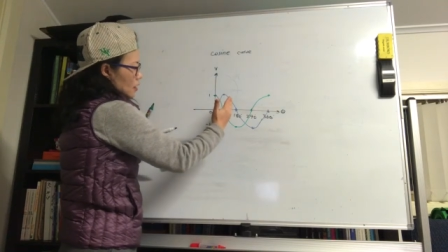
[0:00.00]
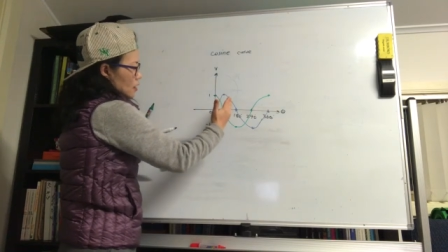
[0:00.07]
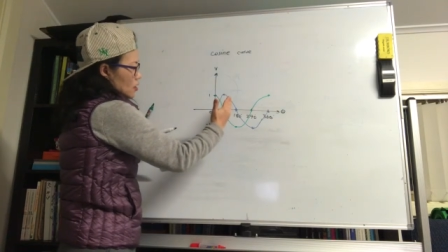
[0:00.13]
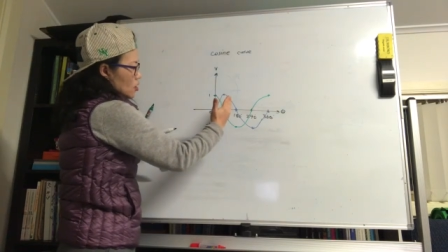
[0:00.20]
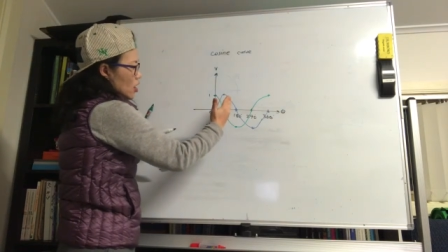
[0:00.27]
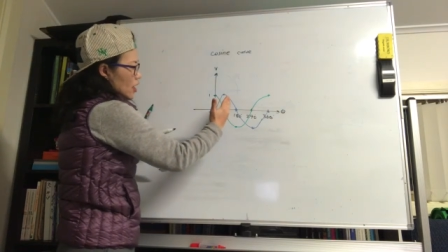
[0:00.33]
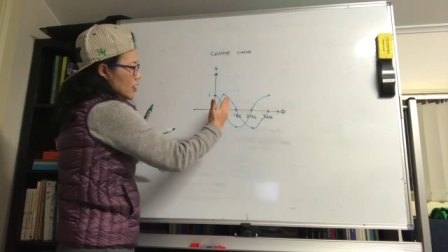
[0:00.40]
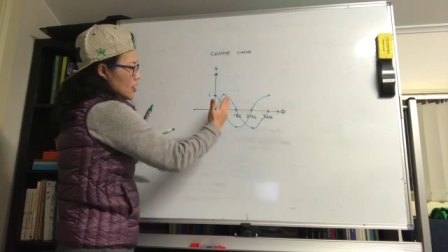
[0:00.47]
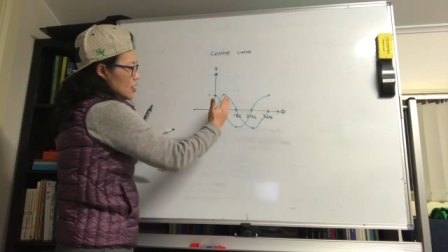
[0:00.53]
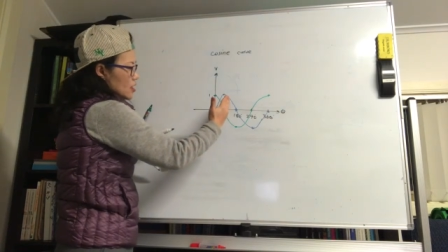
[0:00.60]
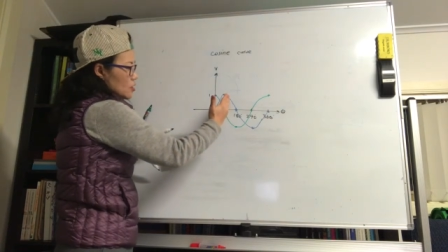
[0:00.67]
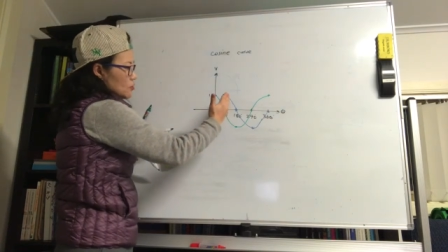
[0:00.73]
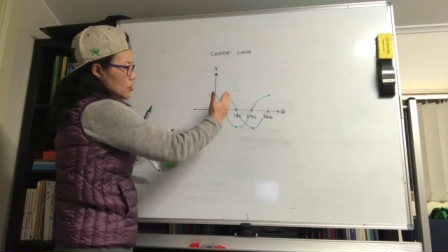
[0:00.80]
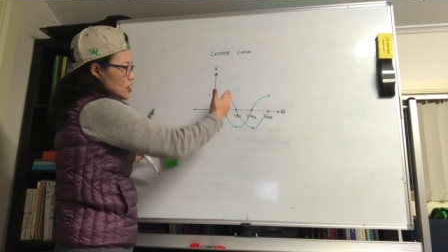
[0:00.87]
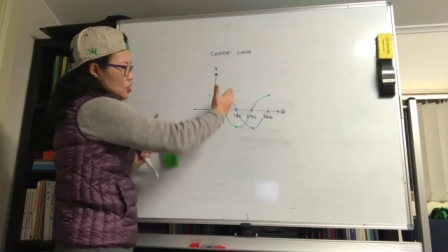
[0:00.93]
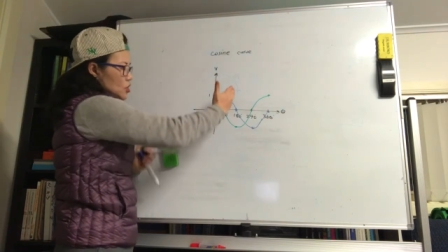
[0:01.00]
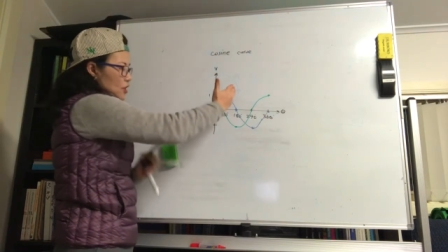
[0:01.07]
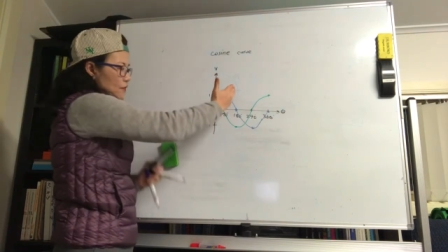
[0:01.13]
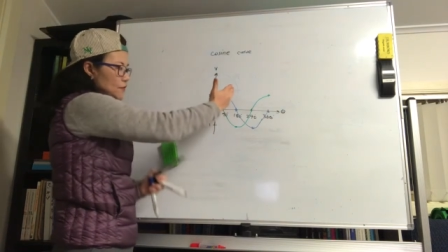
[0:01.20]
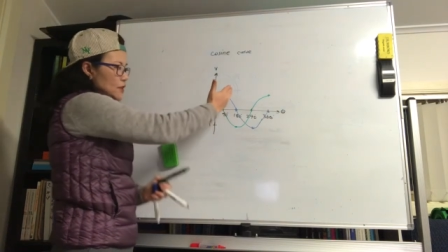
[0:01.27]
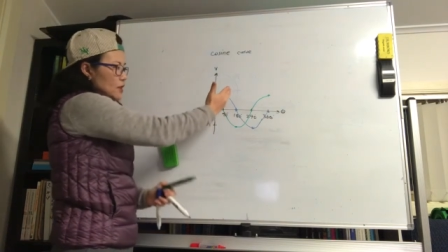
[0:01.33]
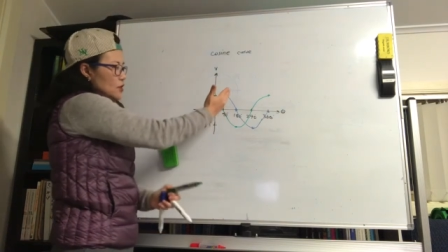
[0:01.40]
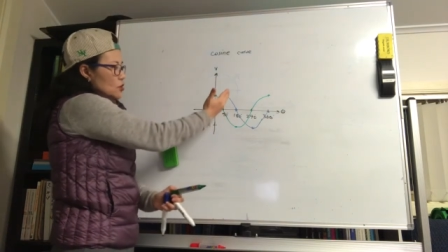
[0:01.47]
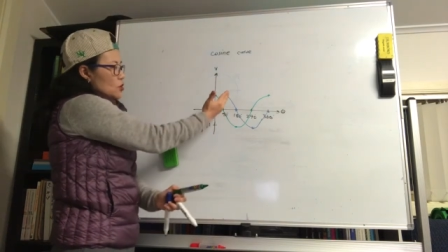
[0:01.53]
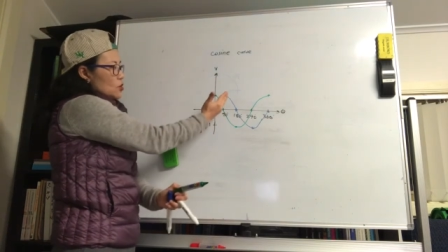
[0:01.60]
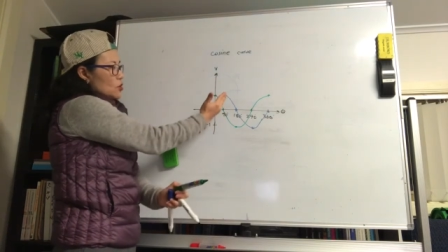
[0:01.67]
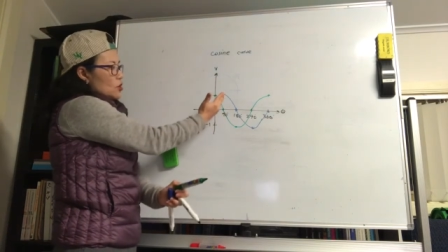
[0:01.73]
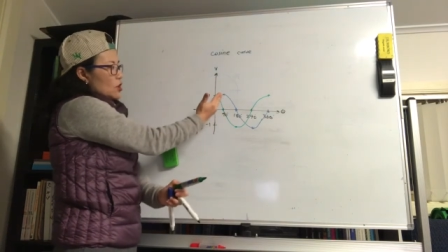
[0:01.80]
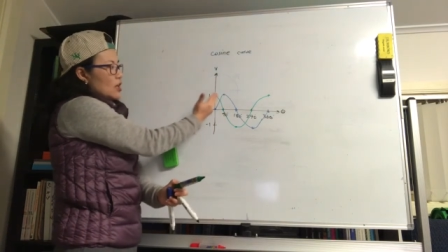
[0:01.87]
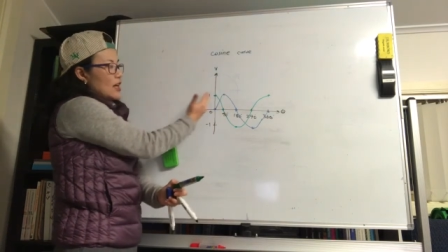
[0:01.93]
90 degrees, shifted to
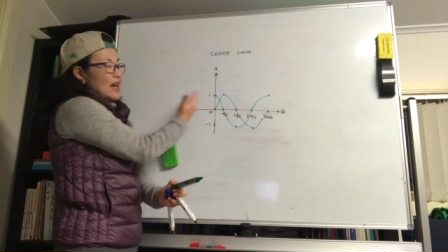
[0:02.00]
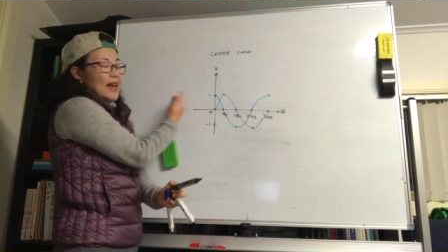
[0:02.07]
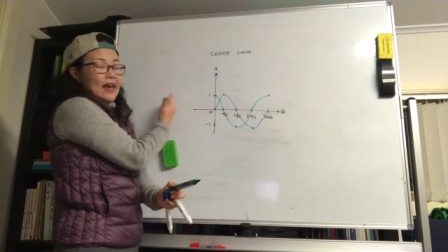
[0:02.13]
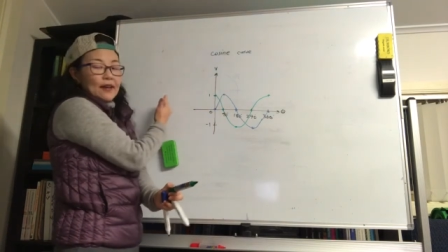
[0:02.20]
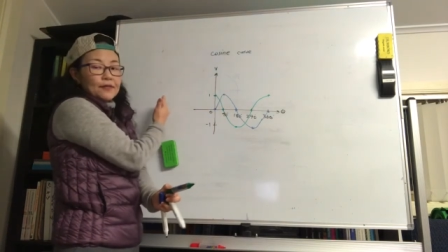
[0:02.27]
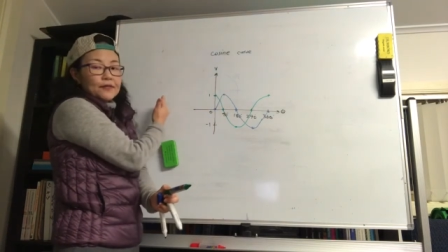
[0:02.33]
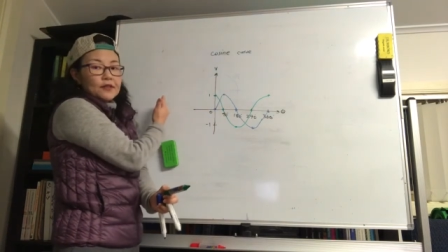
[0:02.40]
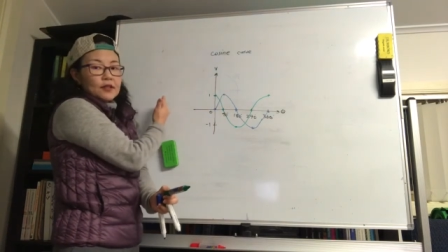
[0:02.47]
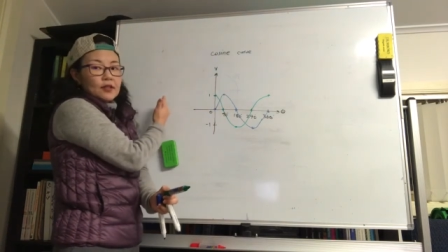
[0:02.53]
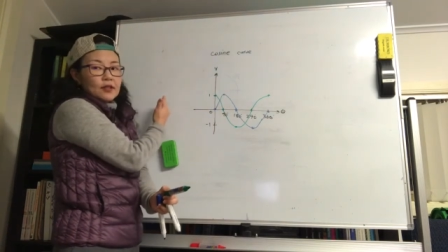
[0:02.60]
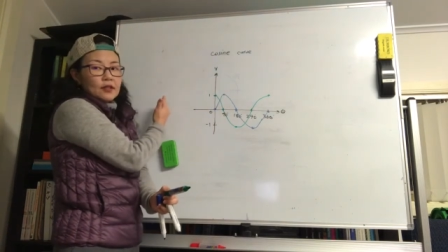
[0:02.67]
the left.